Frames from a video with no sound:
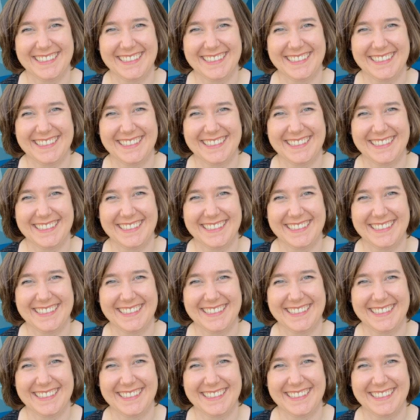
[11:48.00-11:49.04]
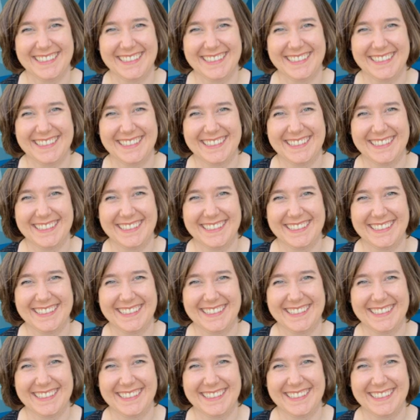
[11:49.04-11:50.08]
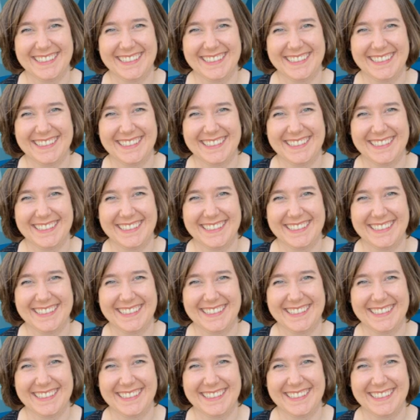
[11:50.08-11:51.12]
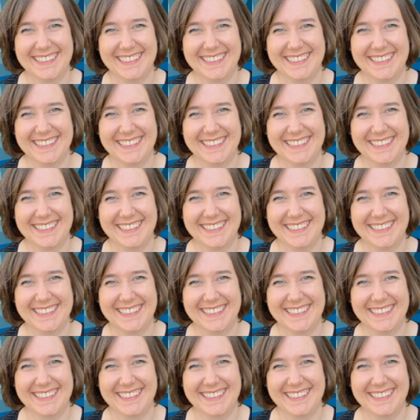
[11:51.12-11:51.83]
(no lip movement)